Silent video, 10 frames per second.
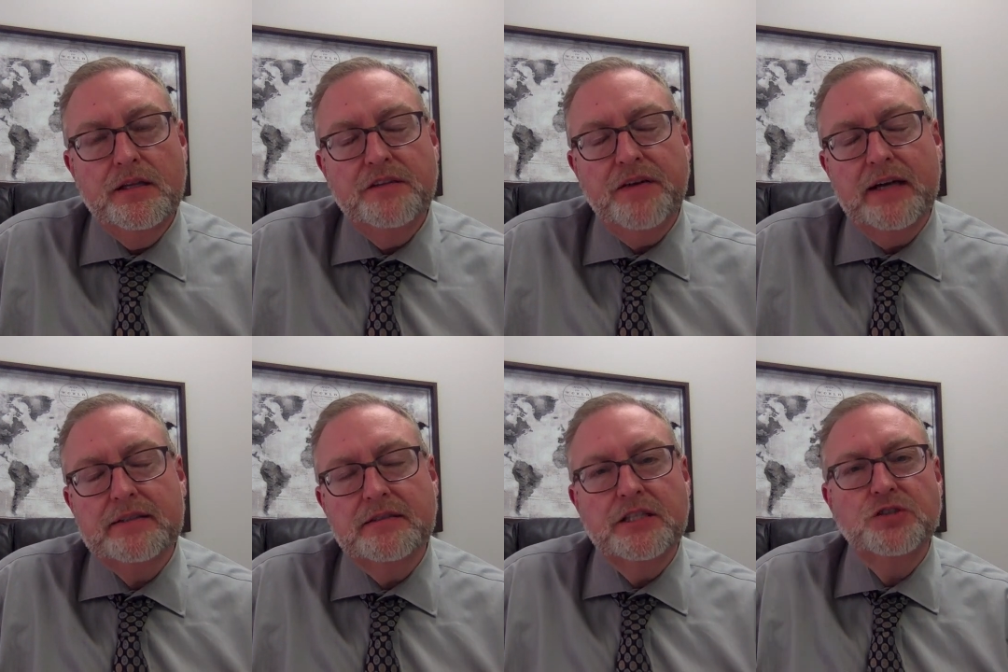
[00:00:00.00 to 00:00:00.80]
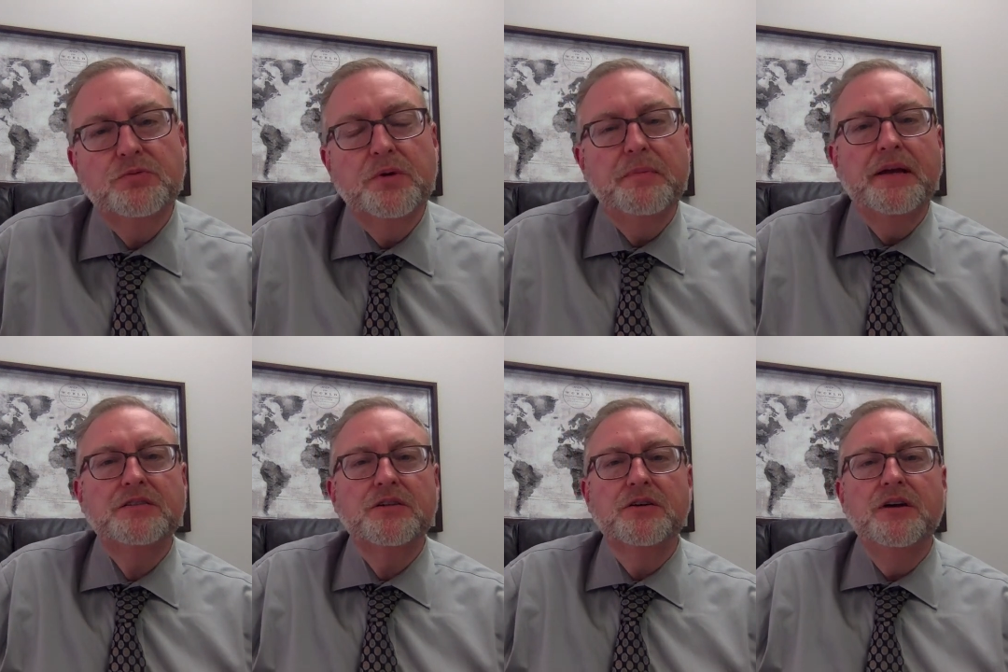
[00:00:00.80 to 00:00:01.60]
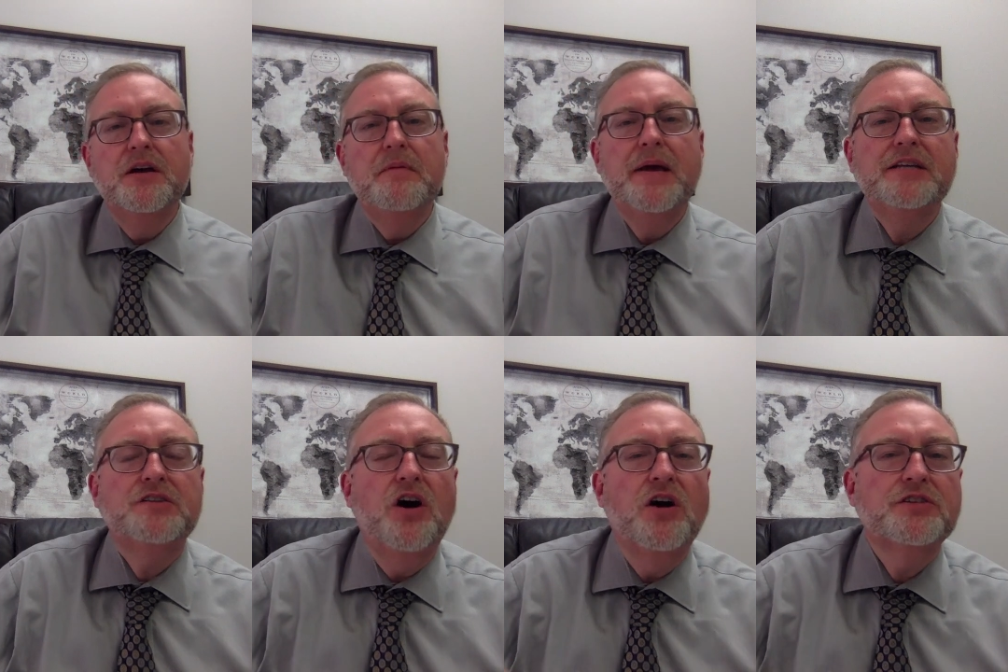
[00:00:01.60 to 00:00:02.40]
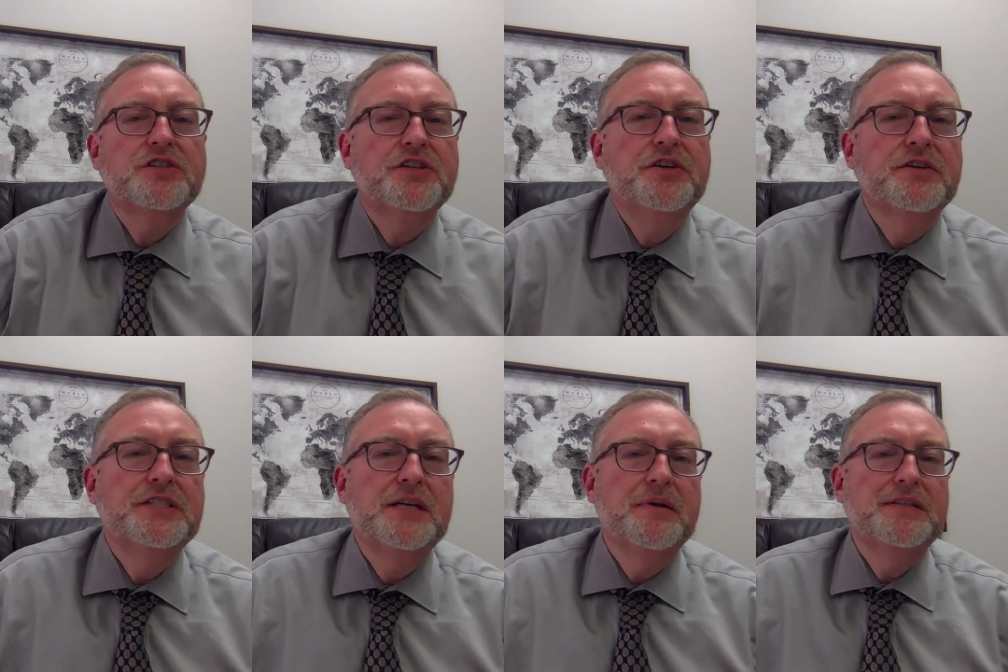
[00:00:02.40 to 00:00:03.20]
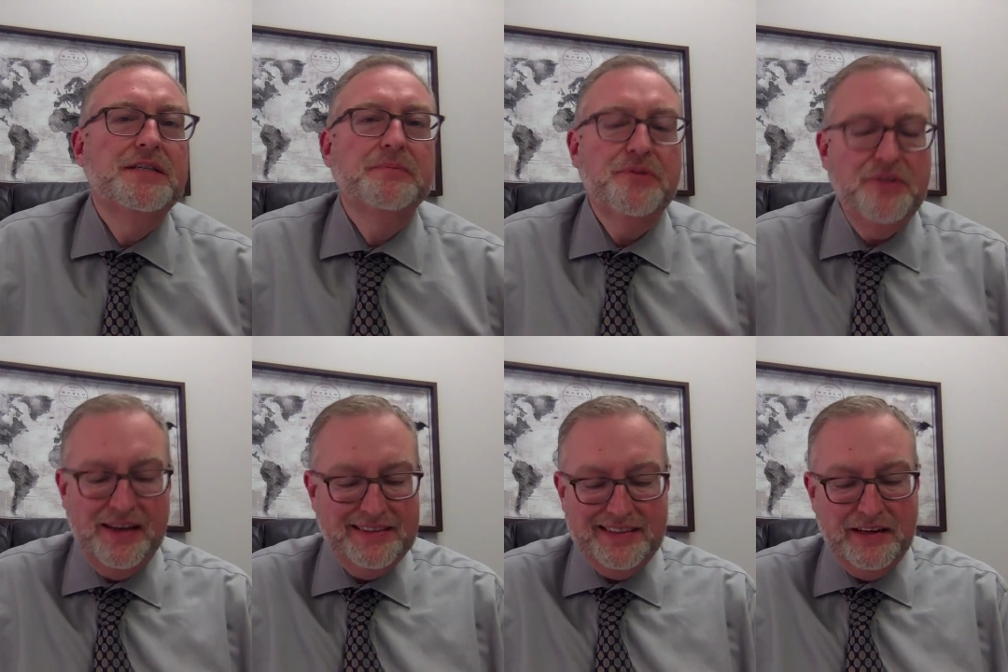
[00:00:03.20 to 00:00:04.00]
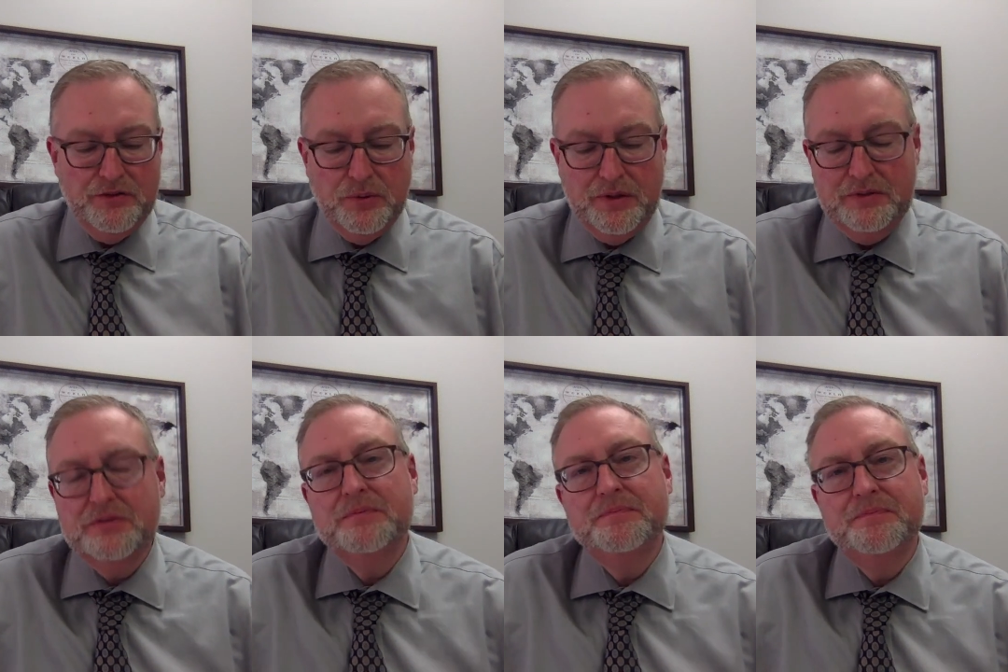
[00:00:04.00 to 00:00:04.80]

The fact is this, when we base our security upon temporal things, it never works.